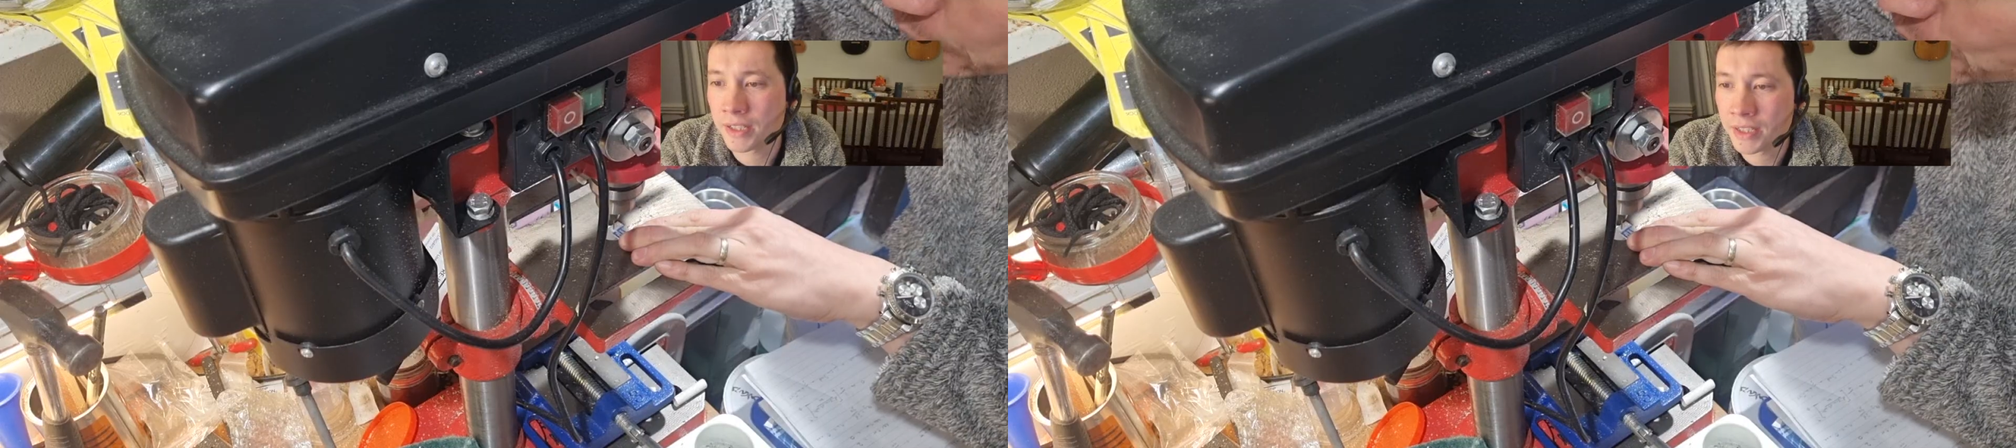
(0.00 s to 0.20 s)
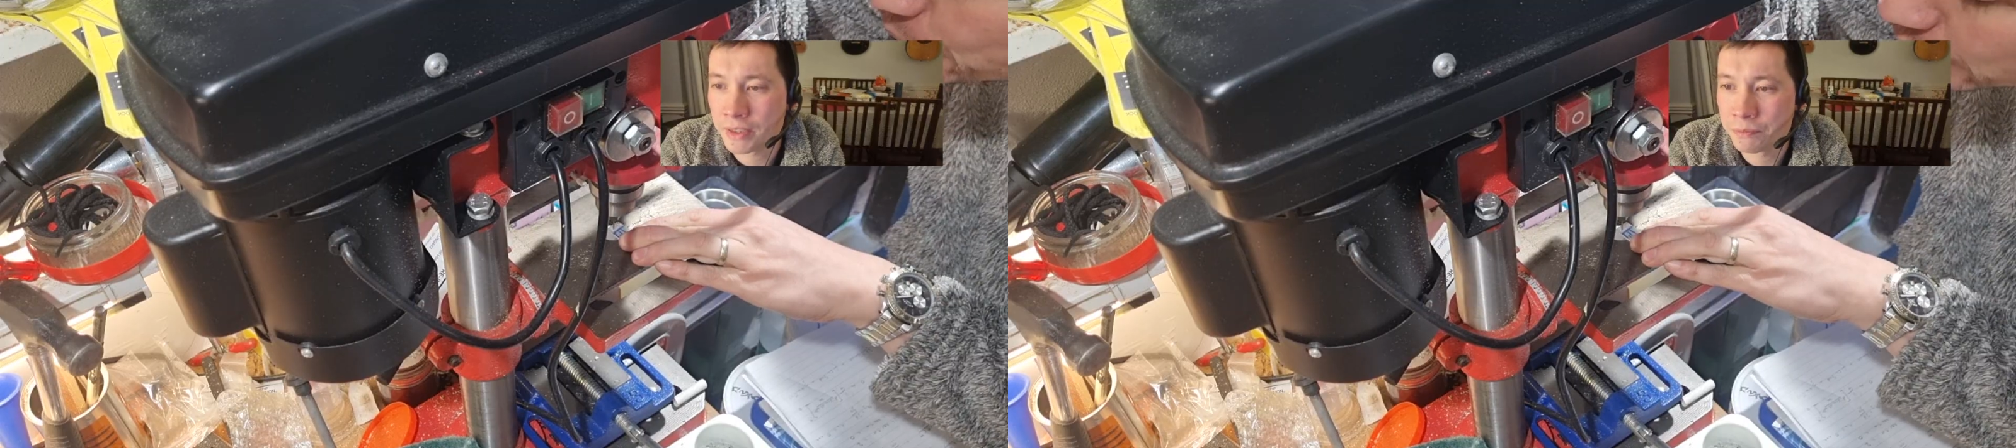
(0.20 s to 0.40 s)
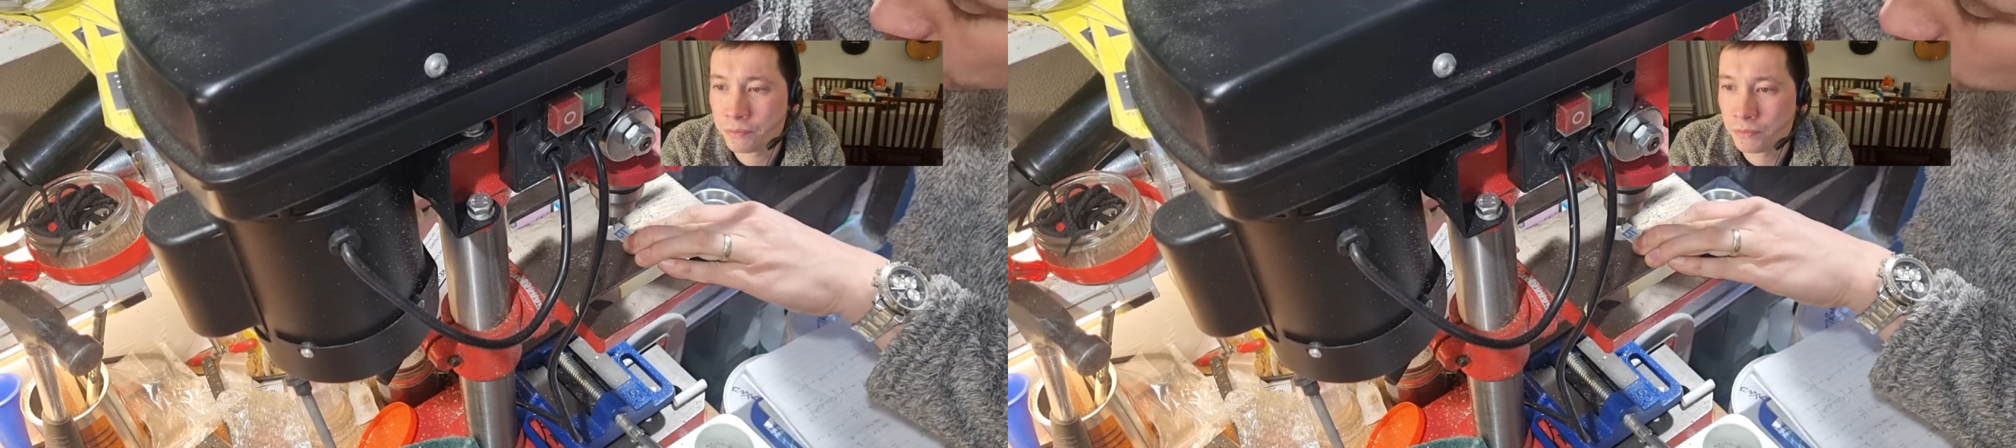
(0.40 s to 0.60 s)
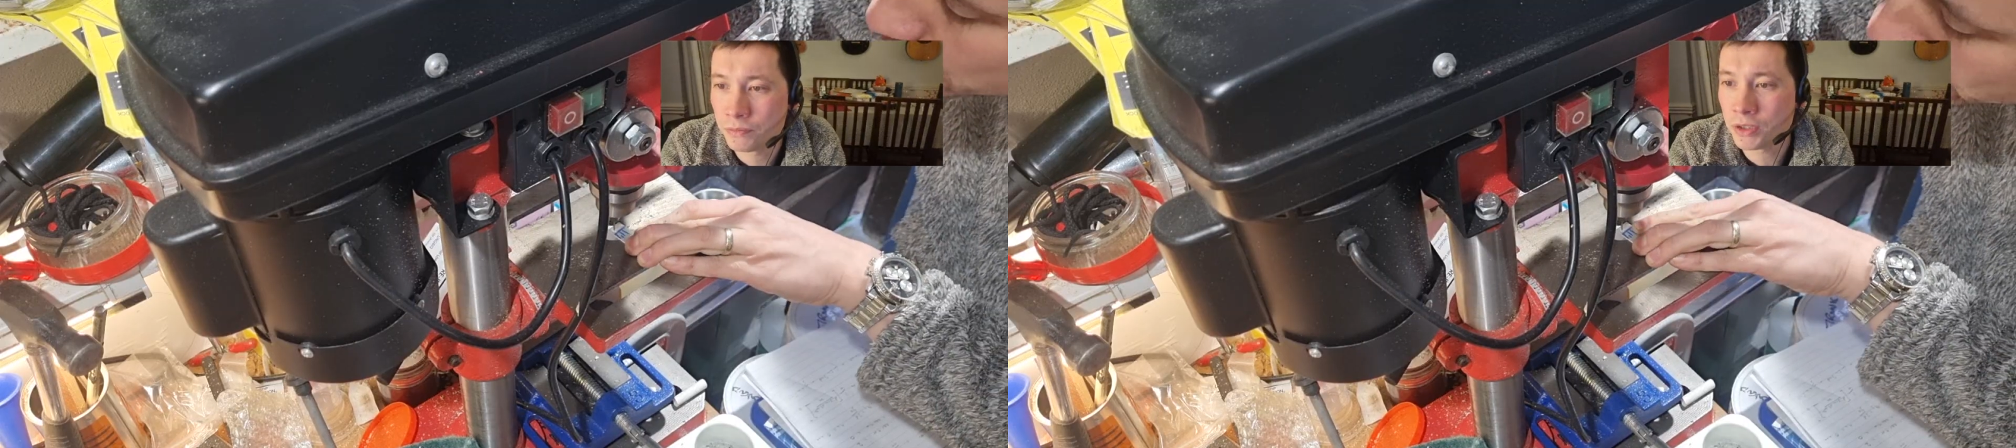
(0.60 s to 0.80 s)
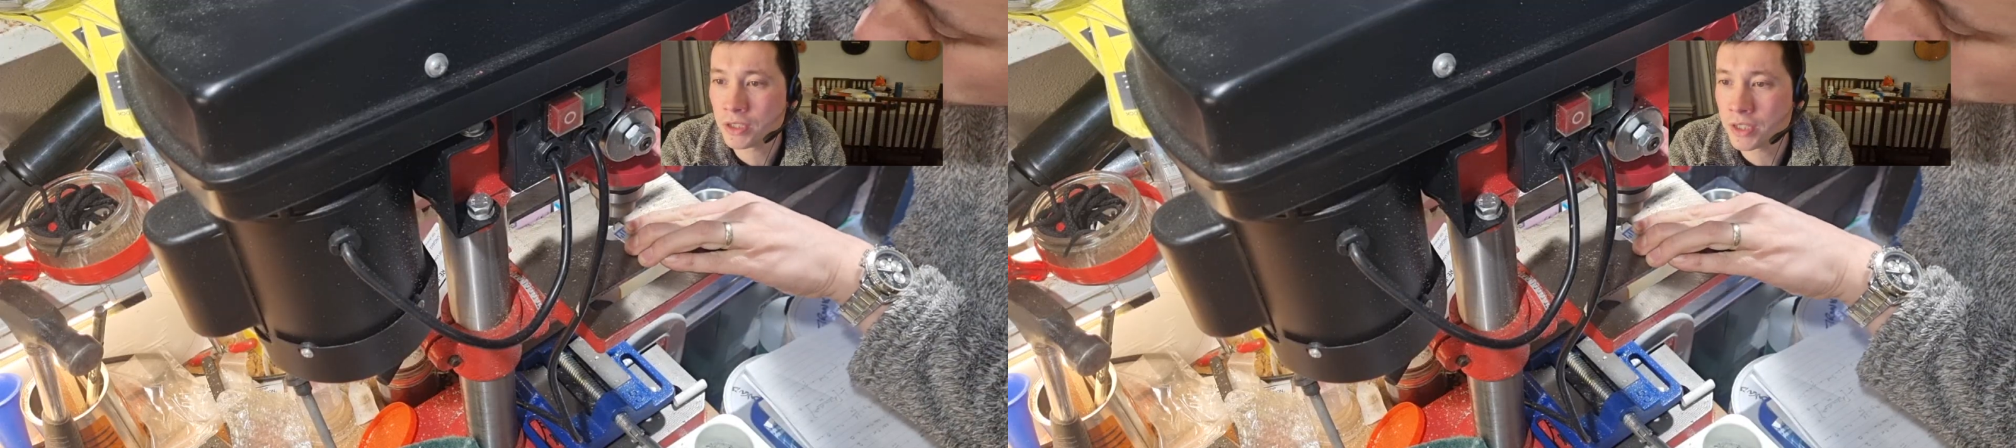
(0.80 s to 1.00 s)

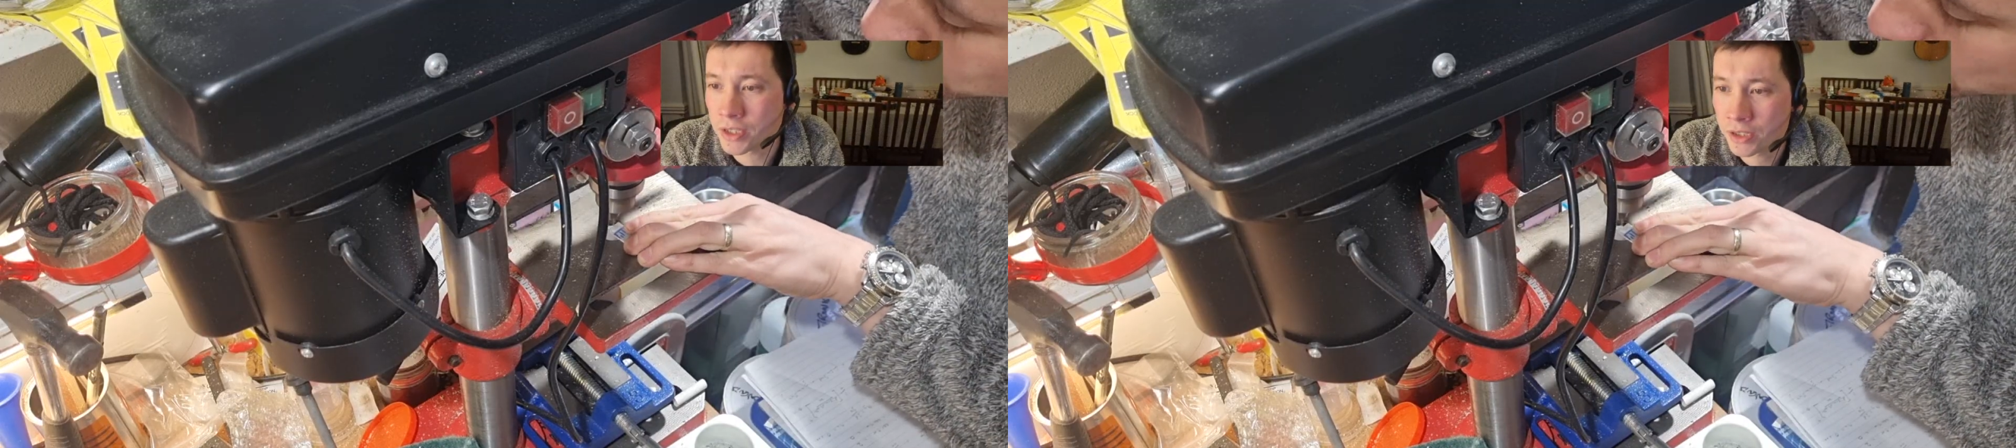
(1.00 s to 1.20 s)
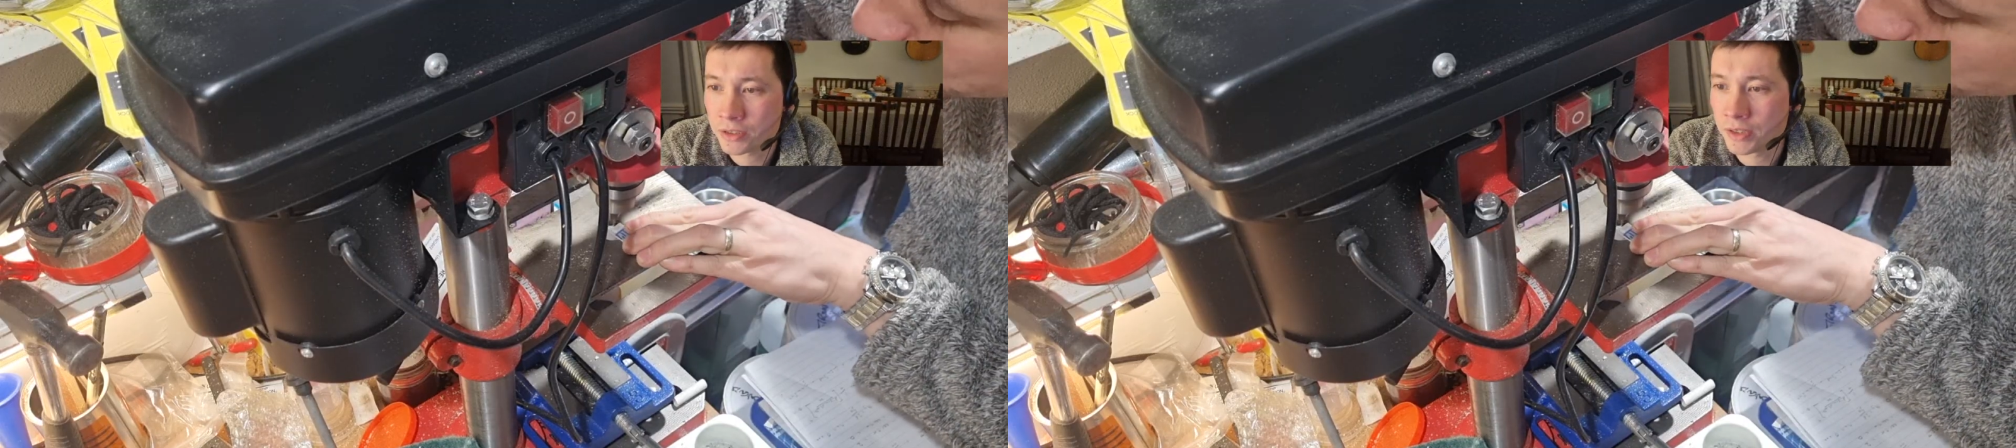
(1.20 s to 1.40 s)
one on each